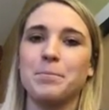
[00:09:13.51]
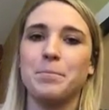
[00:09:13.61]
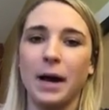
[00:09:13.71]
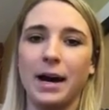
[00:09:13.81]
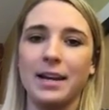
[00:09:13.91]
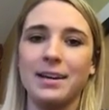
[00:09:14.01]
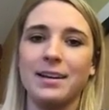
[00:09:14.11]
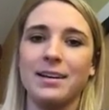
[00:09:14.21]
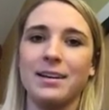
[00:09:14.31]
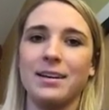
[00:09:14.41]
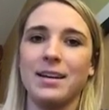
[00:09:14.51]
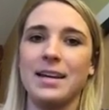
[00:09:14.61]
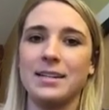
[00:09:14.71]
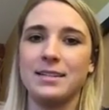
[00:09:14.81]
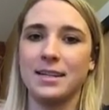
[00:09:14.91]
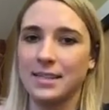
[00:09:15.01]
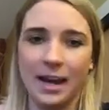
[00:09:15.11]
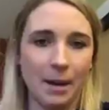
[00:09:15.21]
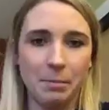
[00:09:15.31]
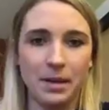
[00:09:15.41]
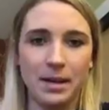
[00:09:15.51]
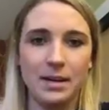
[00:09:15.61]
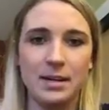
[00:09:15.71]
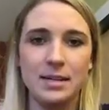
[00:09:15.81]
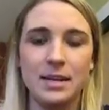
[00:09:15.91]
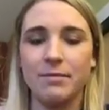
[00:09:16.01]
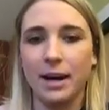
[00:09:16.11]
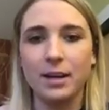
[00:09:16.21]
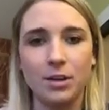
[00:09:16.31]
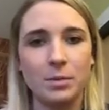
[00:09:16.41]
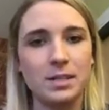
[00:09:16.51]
but it doesn't happen in a vacuum.